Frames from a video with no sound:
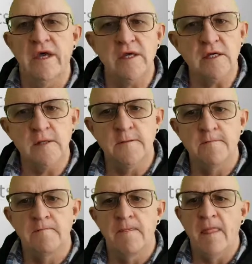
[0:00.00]
ink.
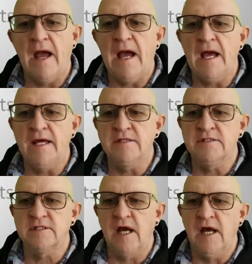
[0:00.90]

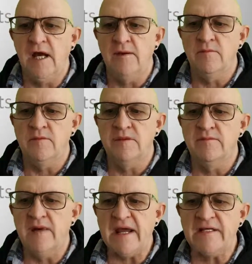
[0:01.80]
And the
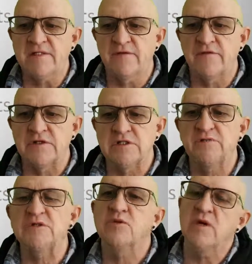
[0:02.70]
main difference
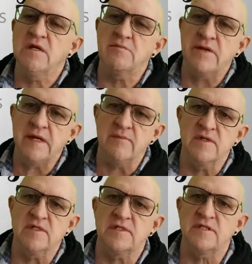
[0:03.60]
between
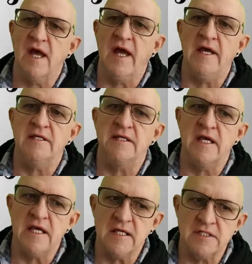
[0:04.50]
pigments and
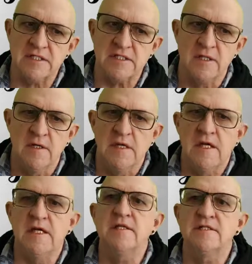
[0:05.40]
inks
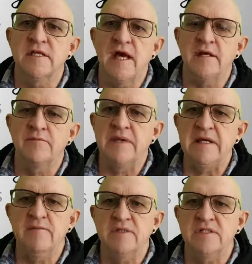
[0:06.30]
is that
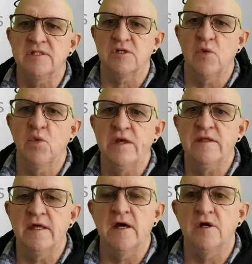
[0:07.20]
pigments,
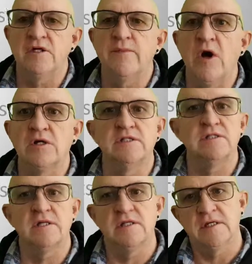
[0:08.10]
when they are deposited
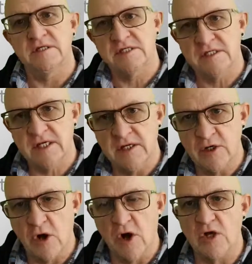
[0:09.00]
in the
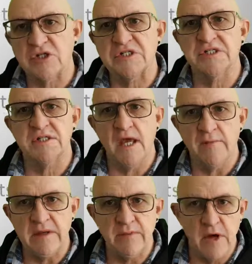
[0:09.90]
skin, are
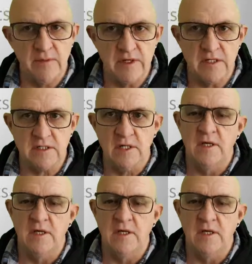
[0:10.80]
semi-permanent